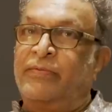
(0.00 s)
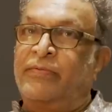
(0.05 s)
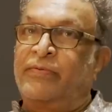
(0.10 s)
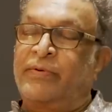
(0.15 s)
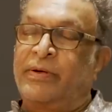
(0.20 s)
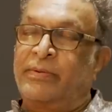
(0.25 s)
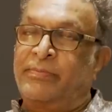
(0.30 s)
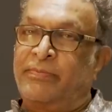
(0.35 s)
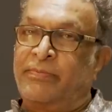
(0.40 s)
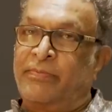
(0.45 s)

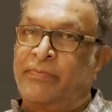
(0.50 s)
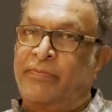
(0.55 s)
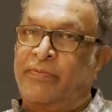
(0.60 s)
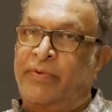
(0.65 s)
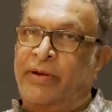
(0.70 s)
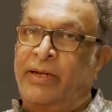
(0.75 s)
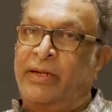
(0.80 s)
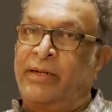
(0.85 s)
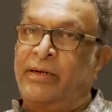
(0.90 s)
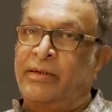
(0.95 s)
from
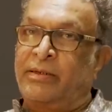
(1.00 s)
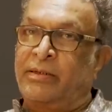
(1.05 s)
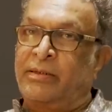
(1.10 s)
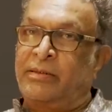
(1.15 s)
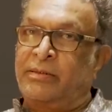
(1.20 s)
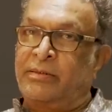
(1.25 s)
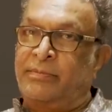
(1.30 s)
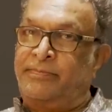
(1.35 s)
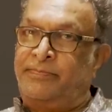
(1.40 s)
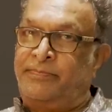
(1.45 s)
where
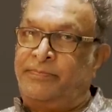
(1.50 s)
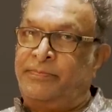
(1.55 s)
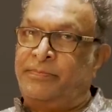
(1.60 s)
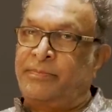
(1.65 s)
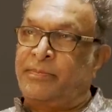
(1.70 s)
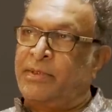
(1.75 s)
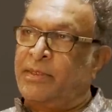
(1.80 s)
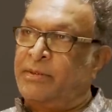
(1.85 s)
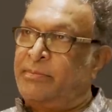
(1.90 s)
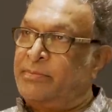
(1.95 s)

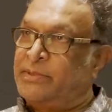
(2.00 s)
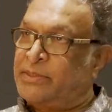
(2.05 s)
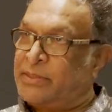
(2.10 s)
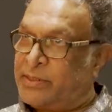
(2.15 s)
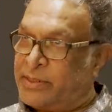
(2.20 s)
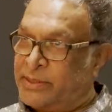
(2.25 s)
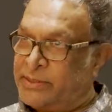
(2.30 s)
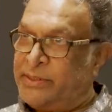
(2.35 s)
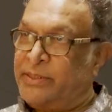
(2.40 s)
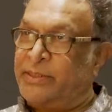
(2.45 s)
Mr.
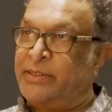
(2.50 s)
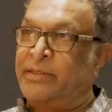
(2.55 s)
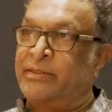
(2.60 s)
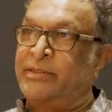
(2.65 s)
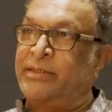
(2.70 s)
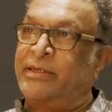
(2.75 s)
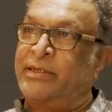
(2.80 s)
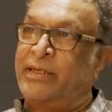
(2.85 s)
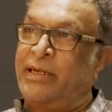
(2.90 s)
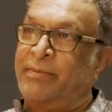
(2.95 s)

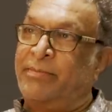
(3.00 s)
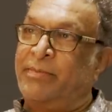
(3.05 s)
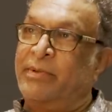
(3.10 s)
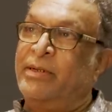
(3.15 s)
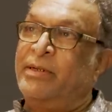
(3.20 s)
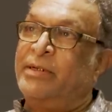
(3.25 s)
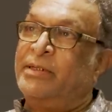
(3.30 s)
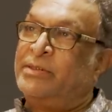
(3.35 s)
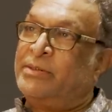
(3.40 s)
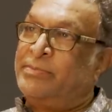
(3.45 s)
Rajinikanth came,
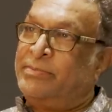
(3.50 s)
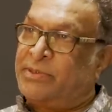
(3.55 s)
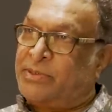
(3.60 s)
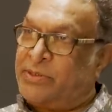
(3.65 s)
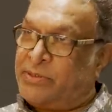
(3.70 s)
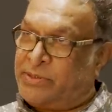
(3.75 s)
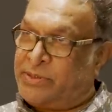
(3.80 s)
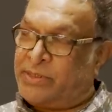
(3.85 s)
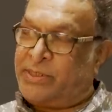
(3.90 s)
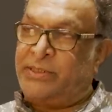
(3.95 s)

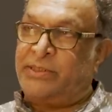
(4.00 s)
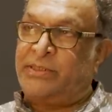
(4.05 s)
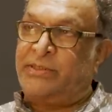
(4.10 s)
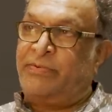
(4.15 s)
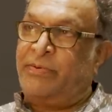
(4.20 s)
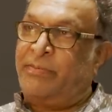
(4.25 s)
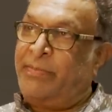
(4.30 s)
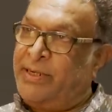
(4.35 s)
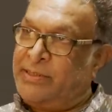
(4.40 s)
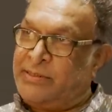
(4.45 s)
Mr.
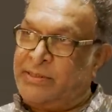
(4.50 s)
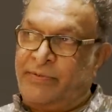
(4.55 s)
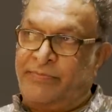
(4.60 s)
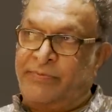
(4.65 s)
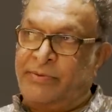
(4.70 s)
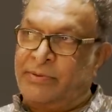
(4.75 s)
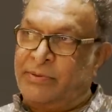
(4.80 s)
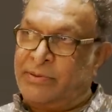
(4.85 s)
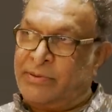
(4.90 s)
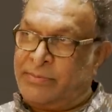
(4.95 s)
Chiranjeev, myself
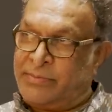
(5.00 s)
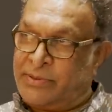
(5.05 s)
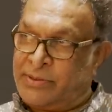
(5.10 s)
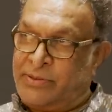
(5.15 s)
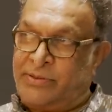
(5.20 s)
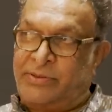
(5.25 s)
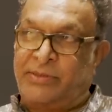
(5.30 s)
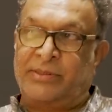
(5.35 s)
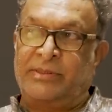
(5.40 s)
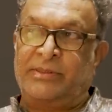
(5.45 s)
and
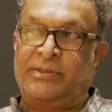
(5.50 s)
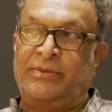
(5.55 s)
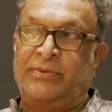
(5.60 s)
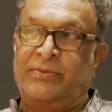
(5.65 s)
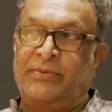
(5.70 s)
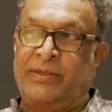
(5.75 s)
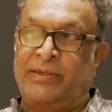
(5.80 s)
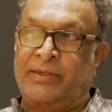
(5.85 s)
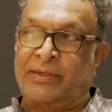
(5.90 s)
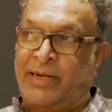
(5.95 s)
Mr.
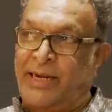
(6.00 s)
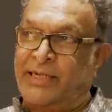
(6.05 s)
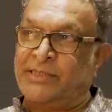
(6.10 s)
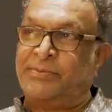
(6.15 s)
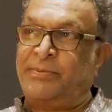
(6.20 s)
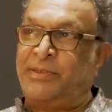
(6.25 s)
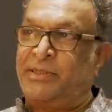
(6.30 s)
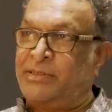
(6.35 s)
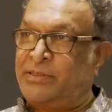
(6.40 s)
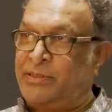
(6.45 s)
Chiranjeev were
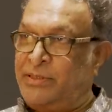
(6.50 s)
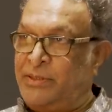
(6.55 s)
classmates